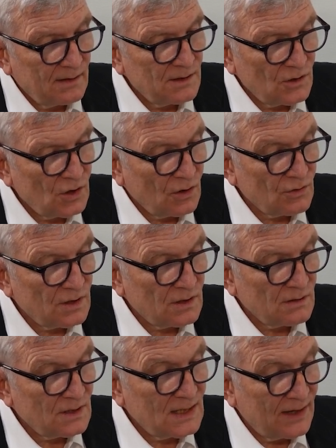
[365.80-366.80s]
this
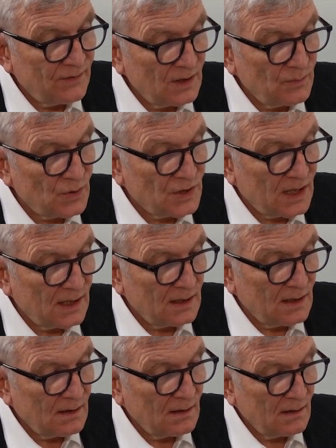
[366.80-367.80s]
shows 70%
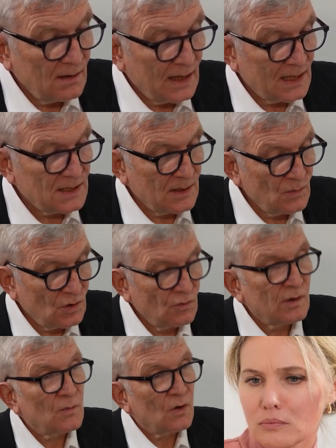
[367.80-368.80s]

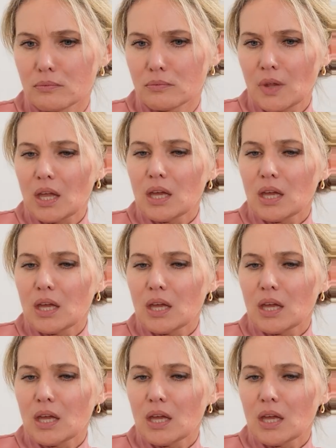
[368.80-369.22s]
SM2 and more.